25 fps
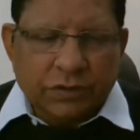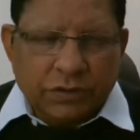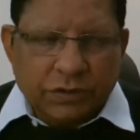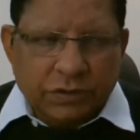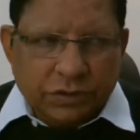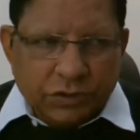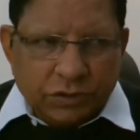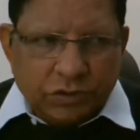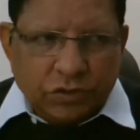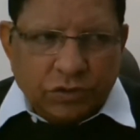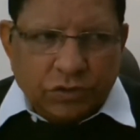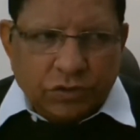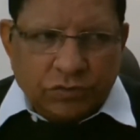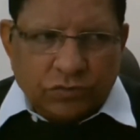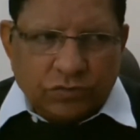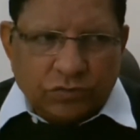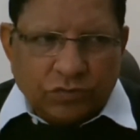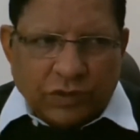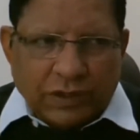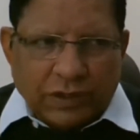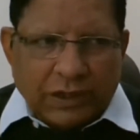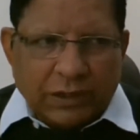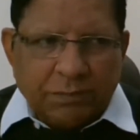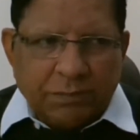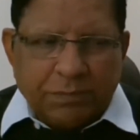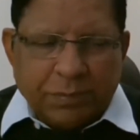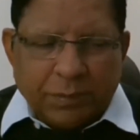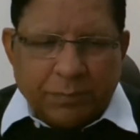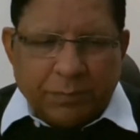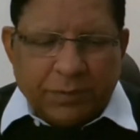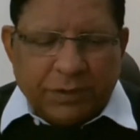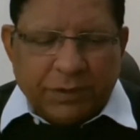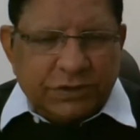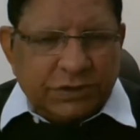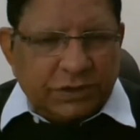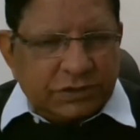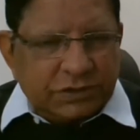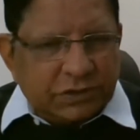one
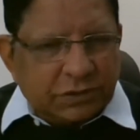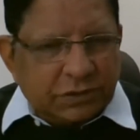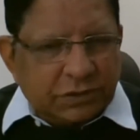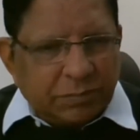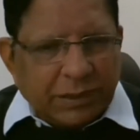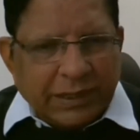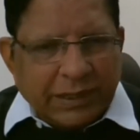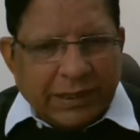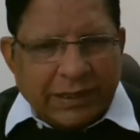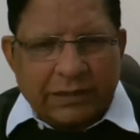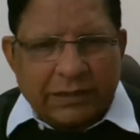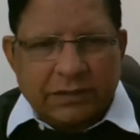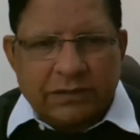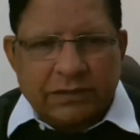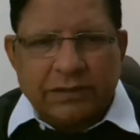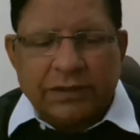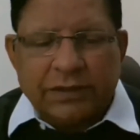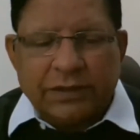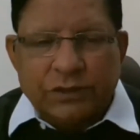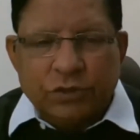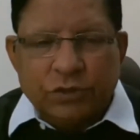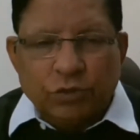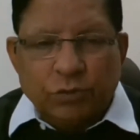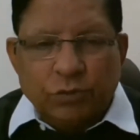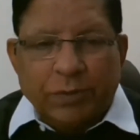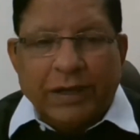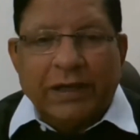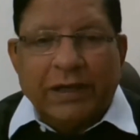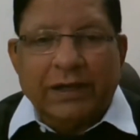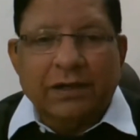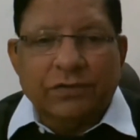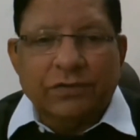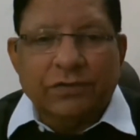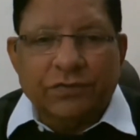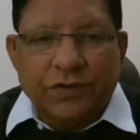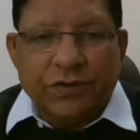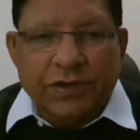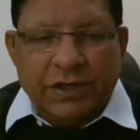public sector bank, New Bank
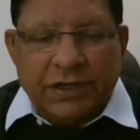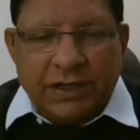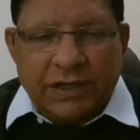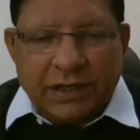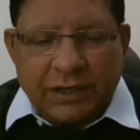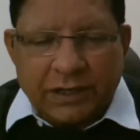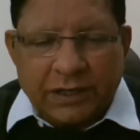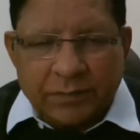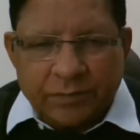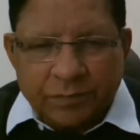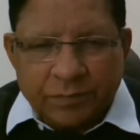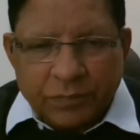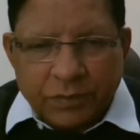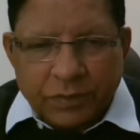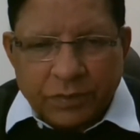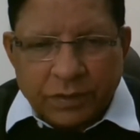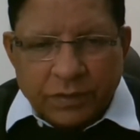of India,